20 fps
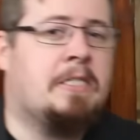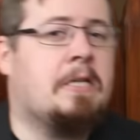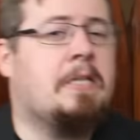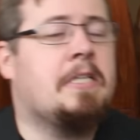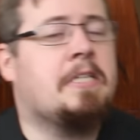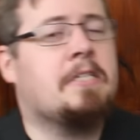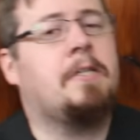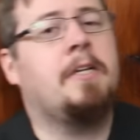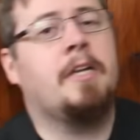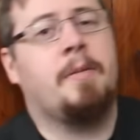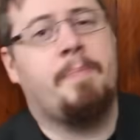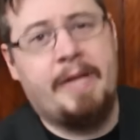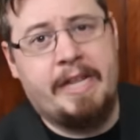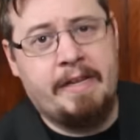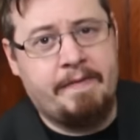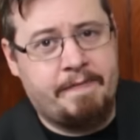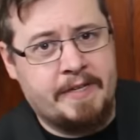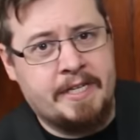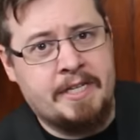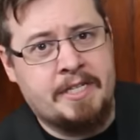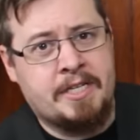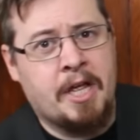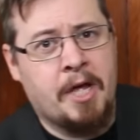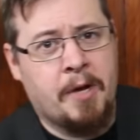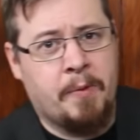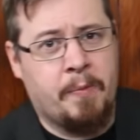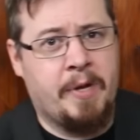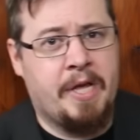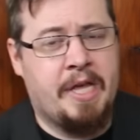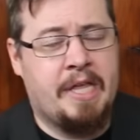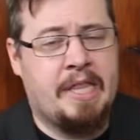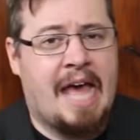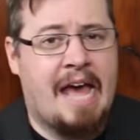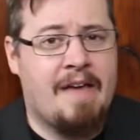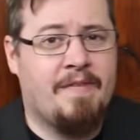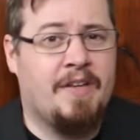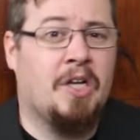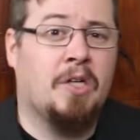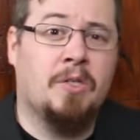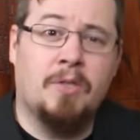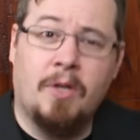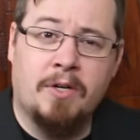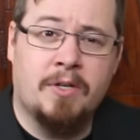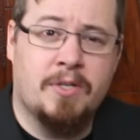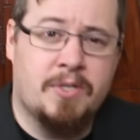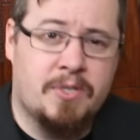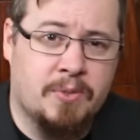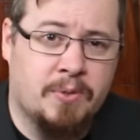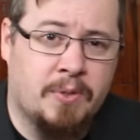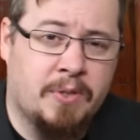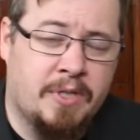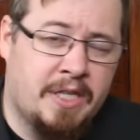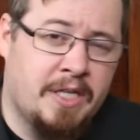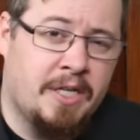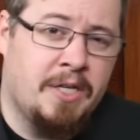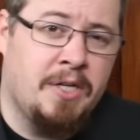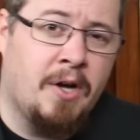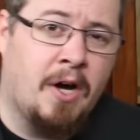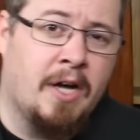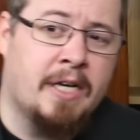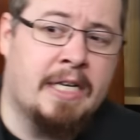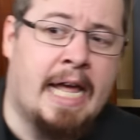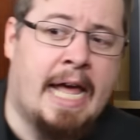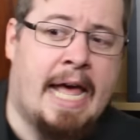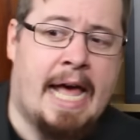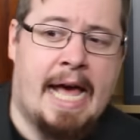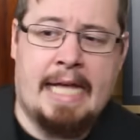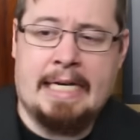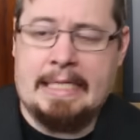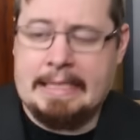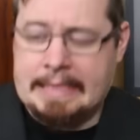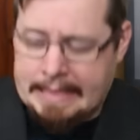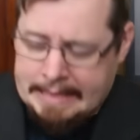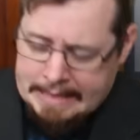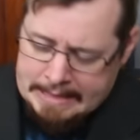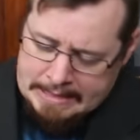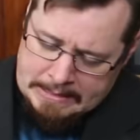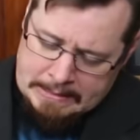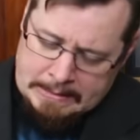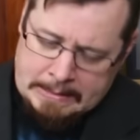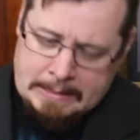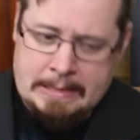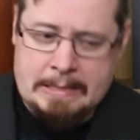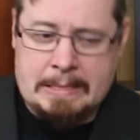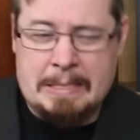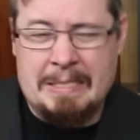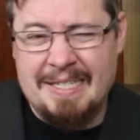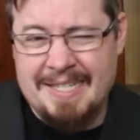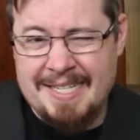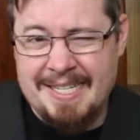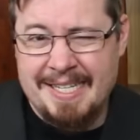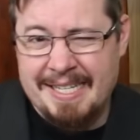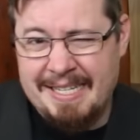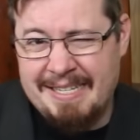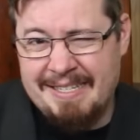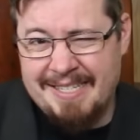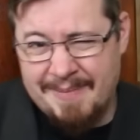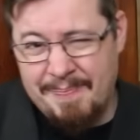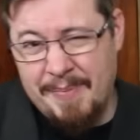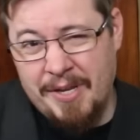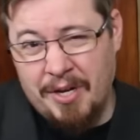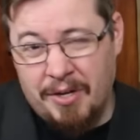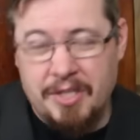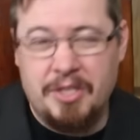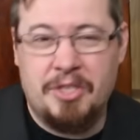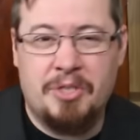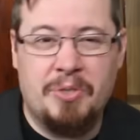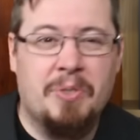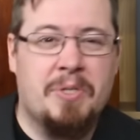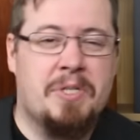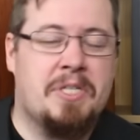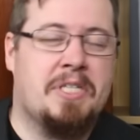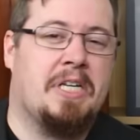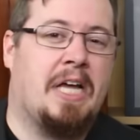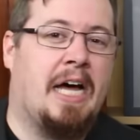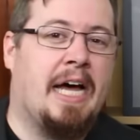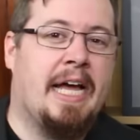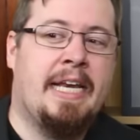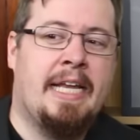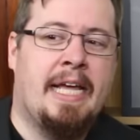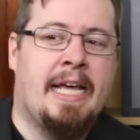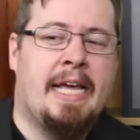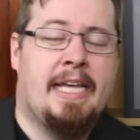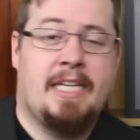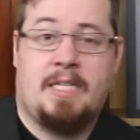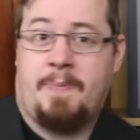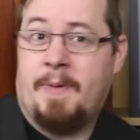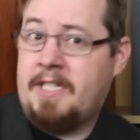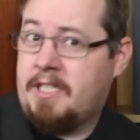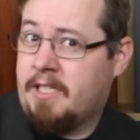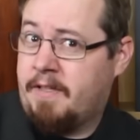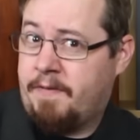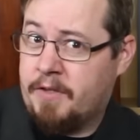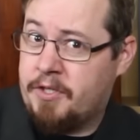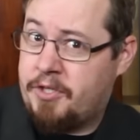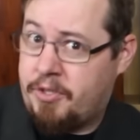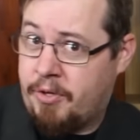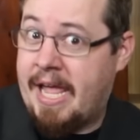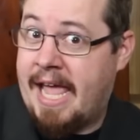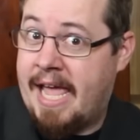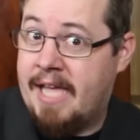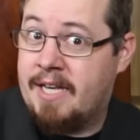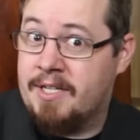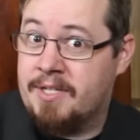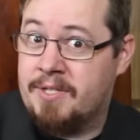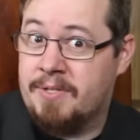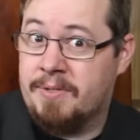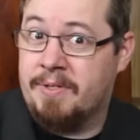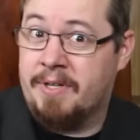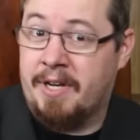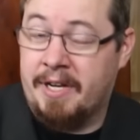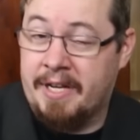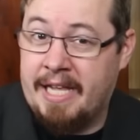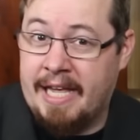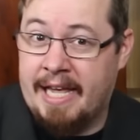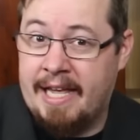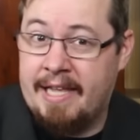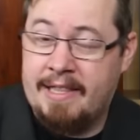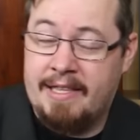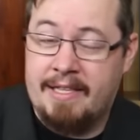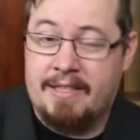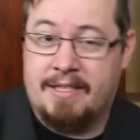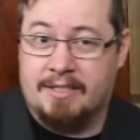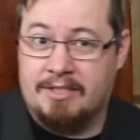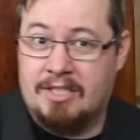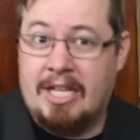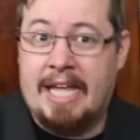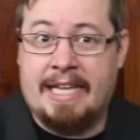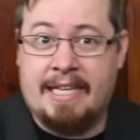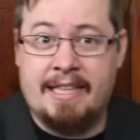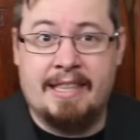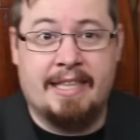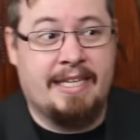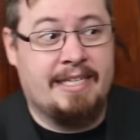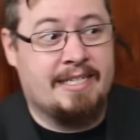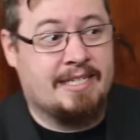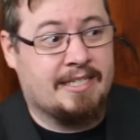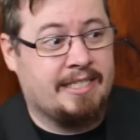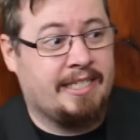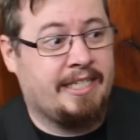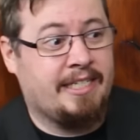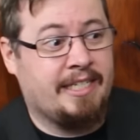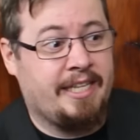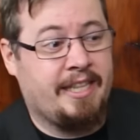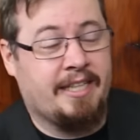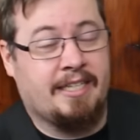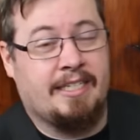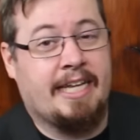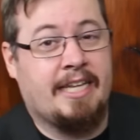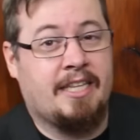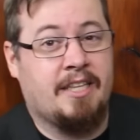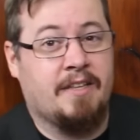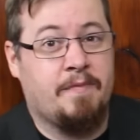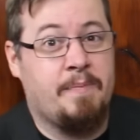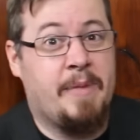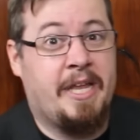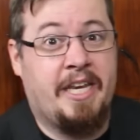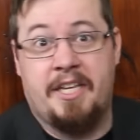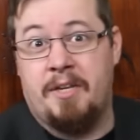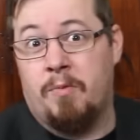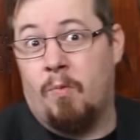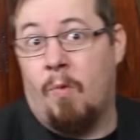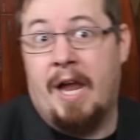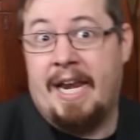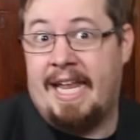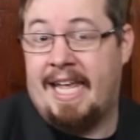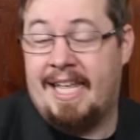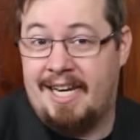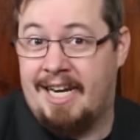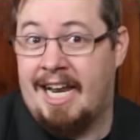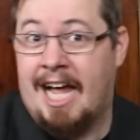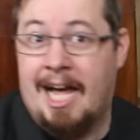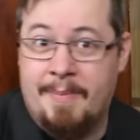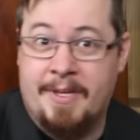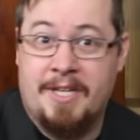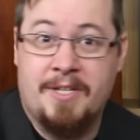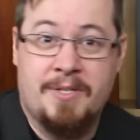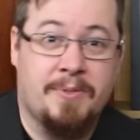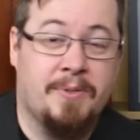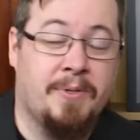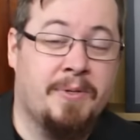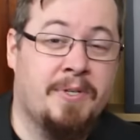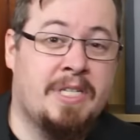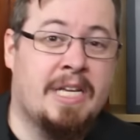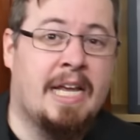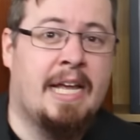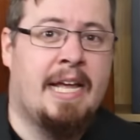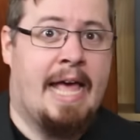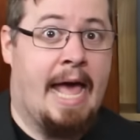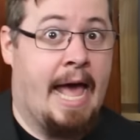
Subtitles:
and so there's a lot of benefits with having a longer sword than not. And a Alita sword, it's honestly, it's a bit on the short side, especially for a two-handed sword, okay? That the length is clearly the length of many one-handed arming swords,